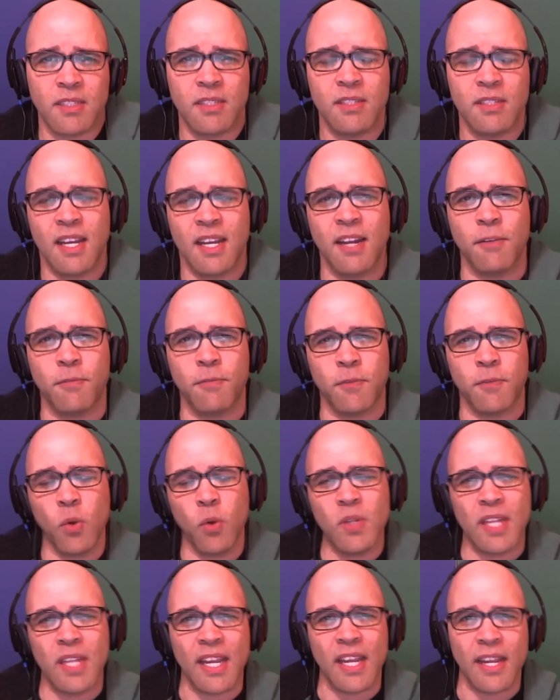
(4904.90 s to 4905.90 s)
kind of
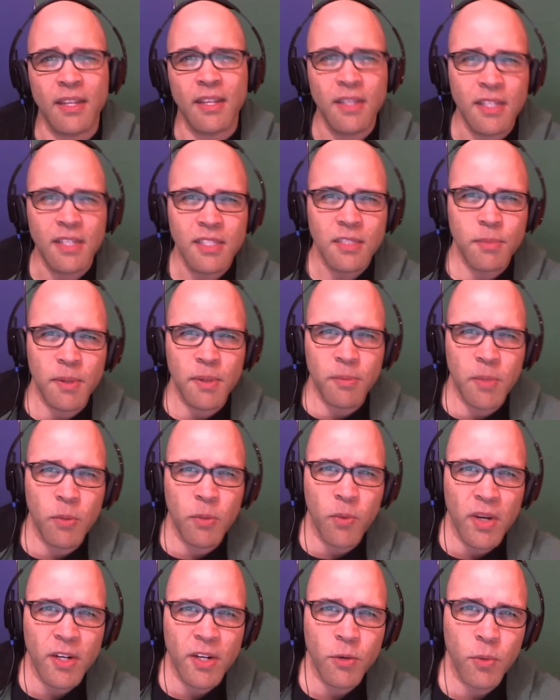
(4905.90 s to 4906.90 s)
folding. It's making me
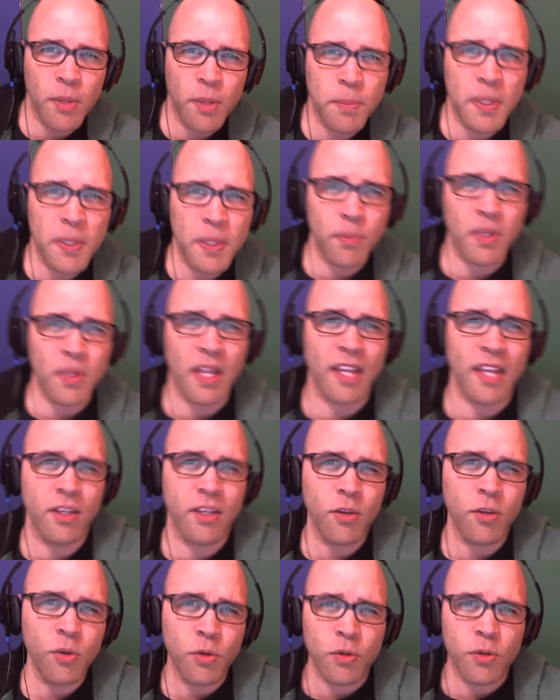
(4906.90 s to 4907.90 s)
wonder what people like
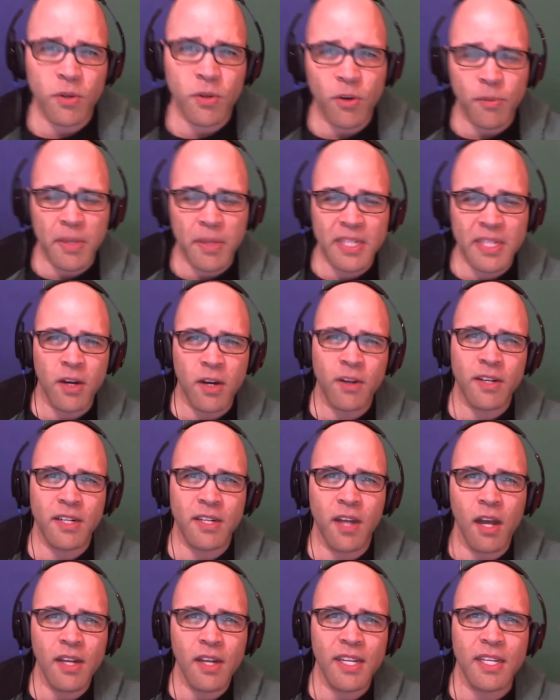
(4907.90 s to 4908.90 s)
you, who are my target
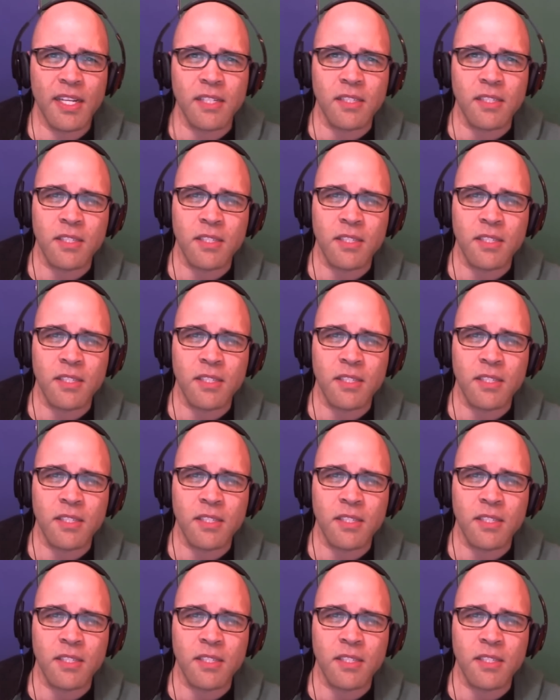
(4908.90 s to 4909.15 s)
audience,